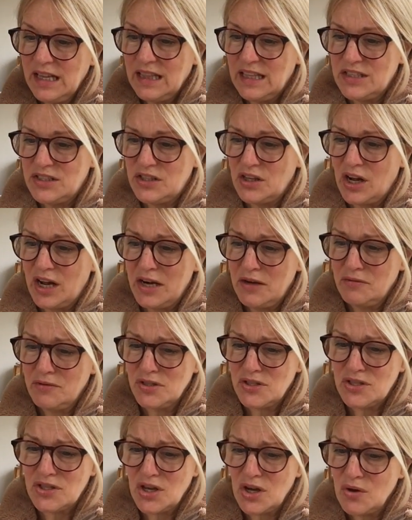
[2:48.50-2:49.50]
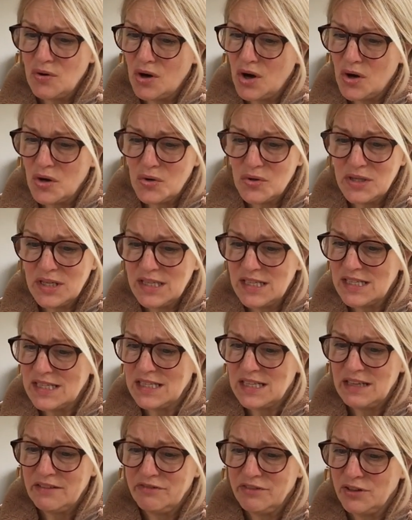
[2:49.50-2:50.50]
The giant was so old and
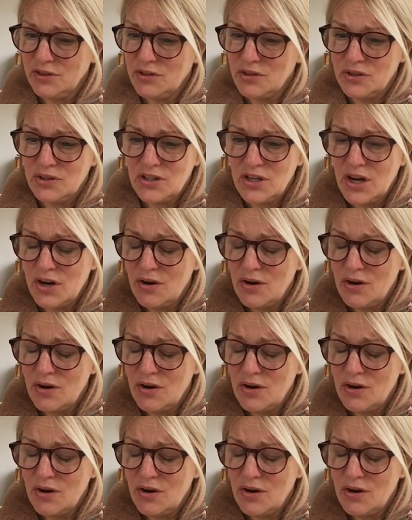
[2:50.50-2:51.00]
stiff and could no